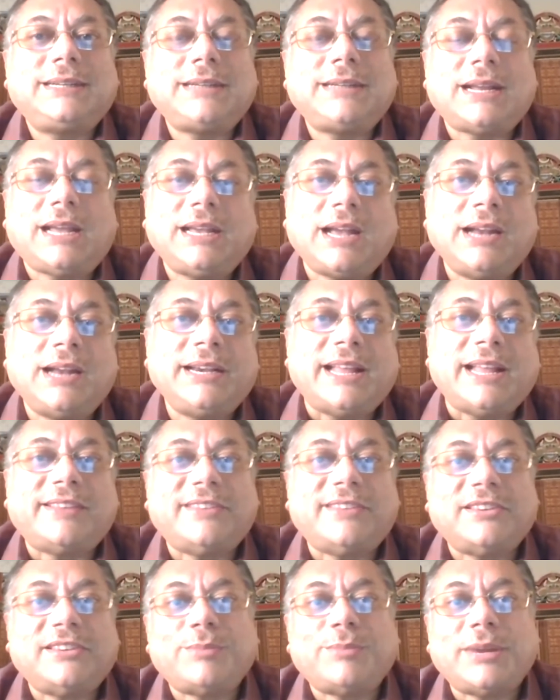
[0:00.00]
I can't
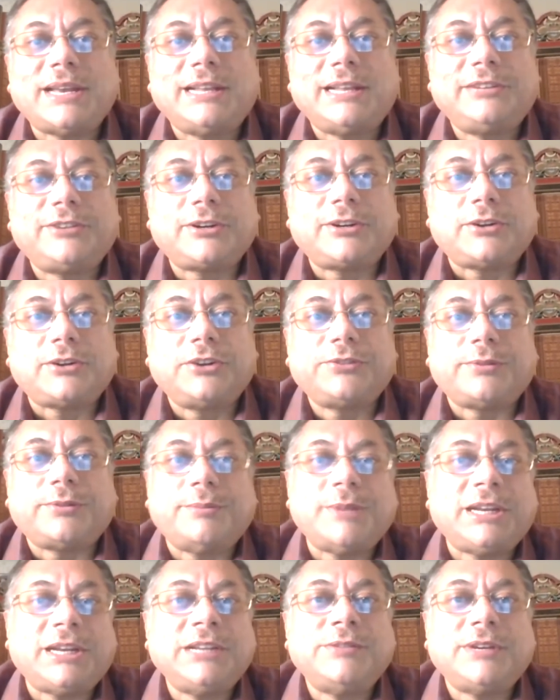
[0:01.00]
access my health records
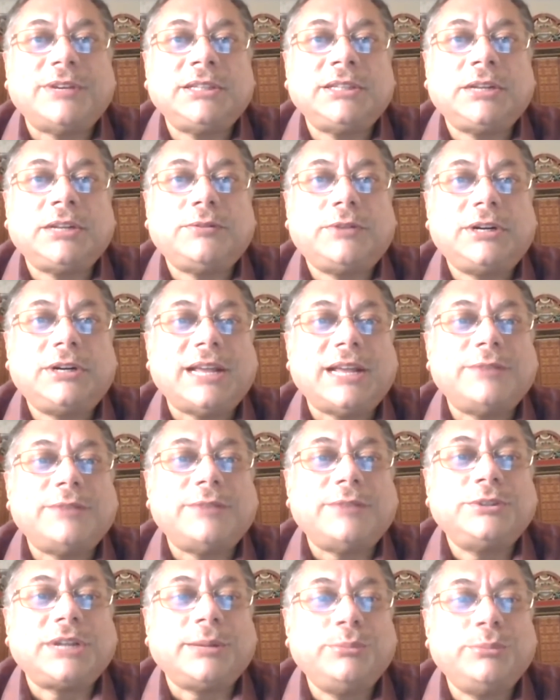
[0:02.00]
from anywhere in the world, I
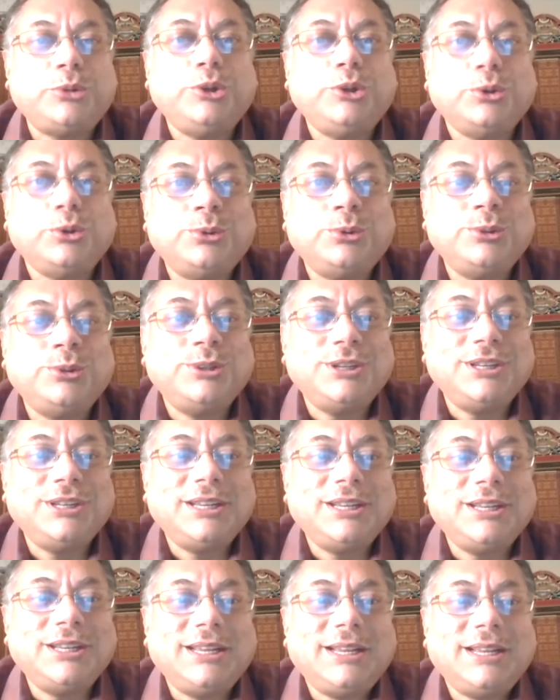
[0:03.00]
won't come to you.
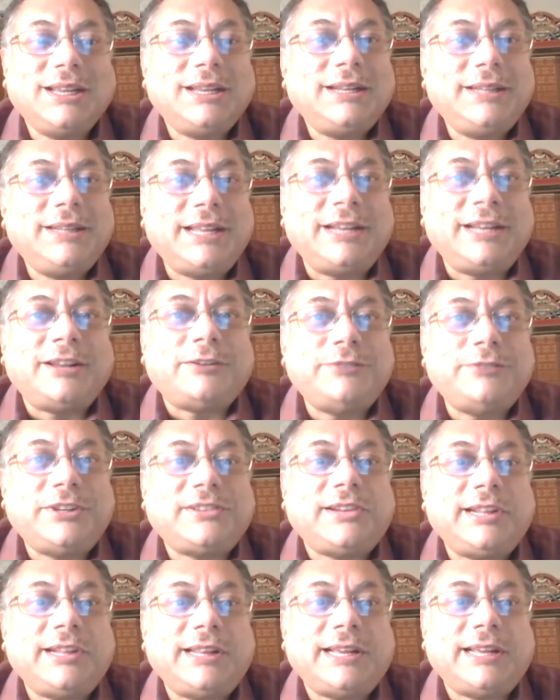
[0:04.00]
Then
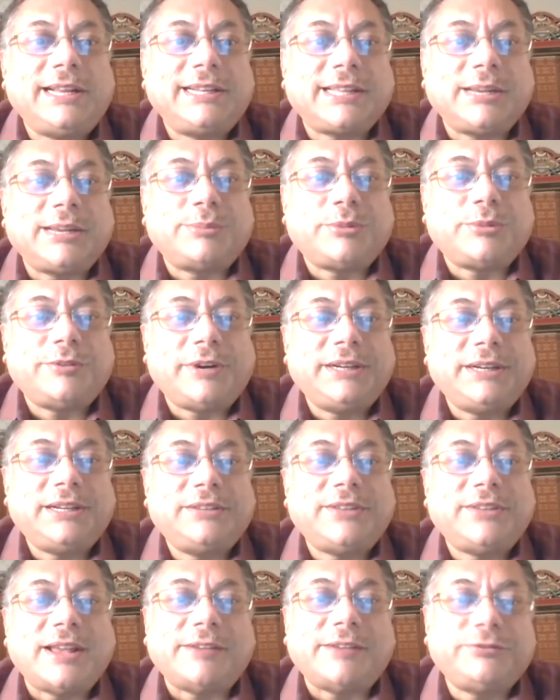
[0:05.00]
obviously the healthcare
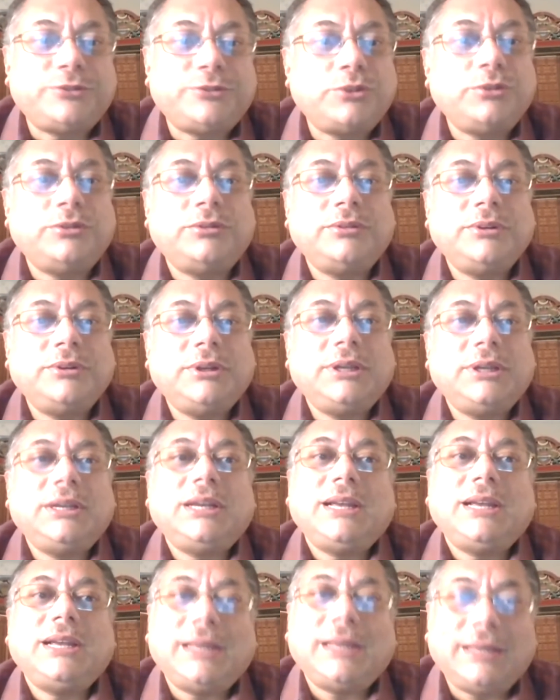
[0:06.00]
providers have to
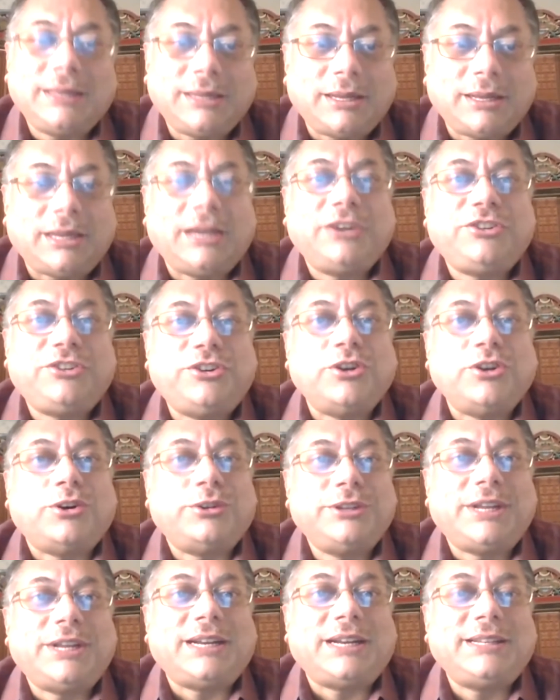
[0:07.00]

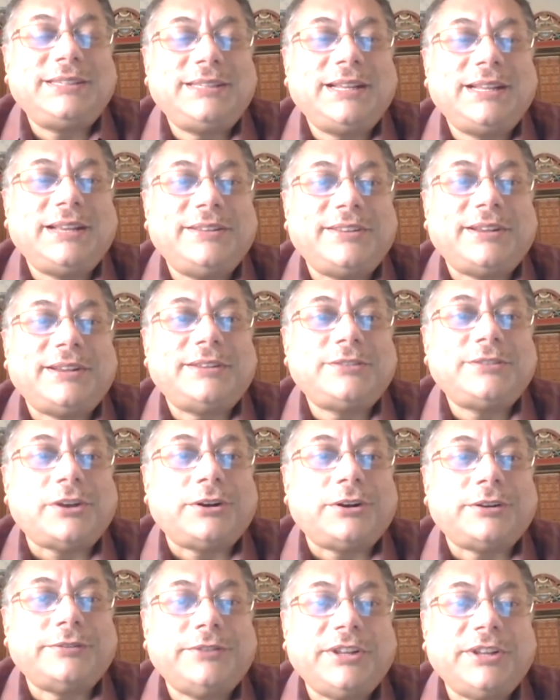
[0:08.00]
assure that there's a
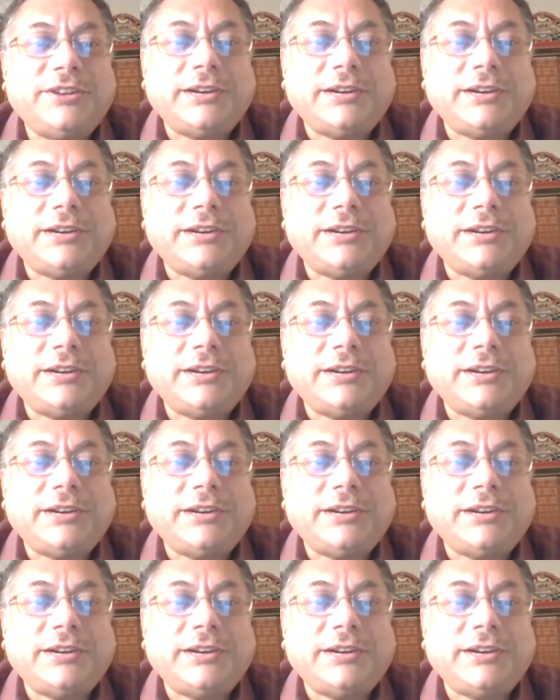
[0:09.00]
sort of